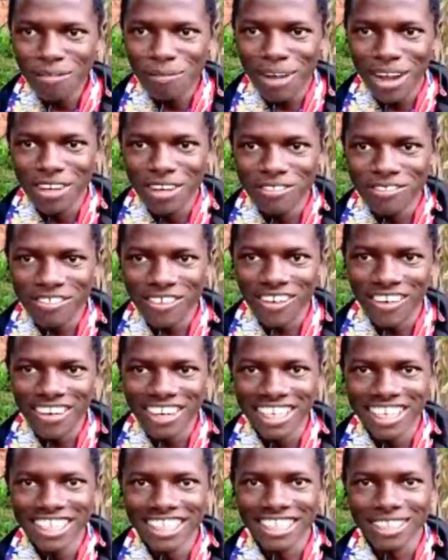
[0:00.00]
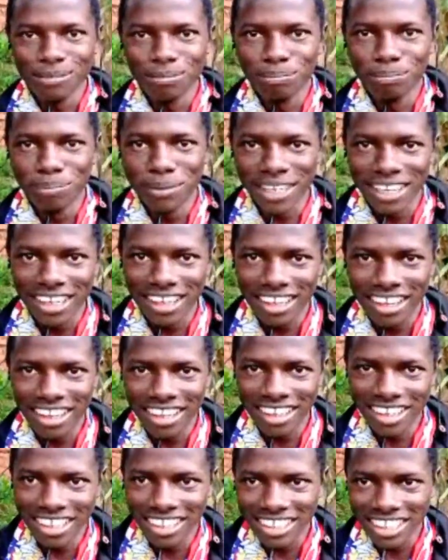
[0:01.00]
My phone is
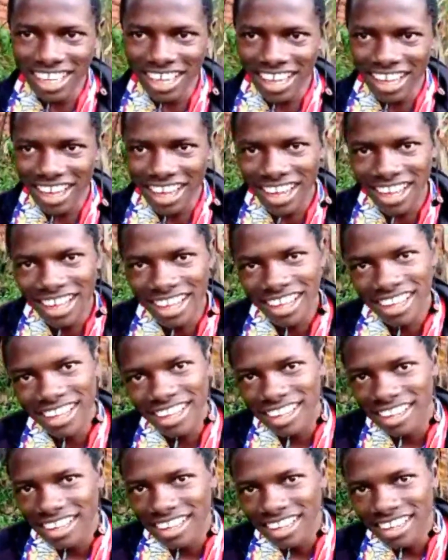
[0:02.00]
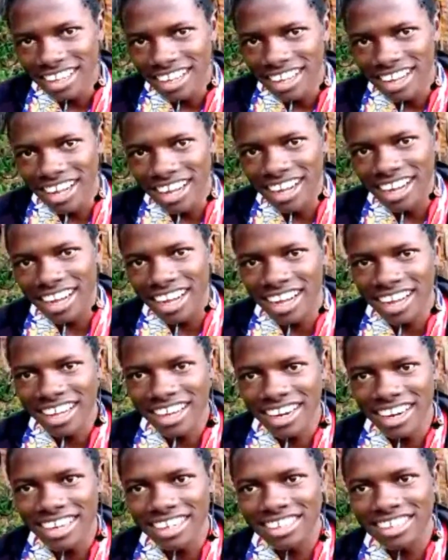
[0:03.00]
a
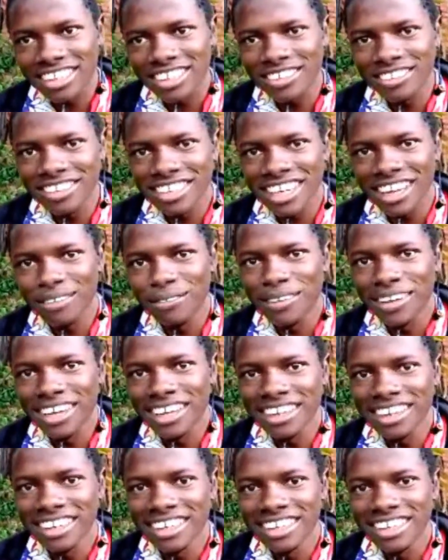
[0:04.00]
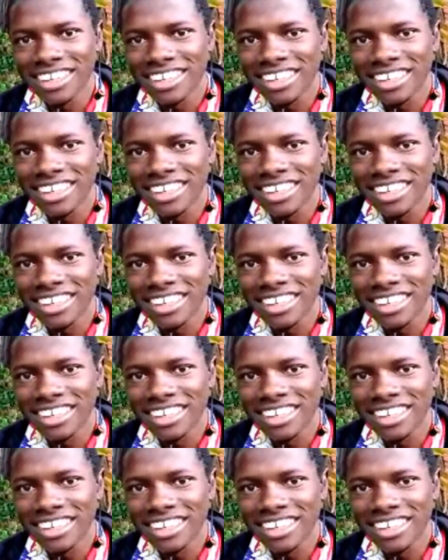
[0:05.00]
great shooter, man.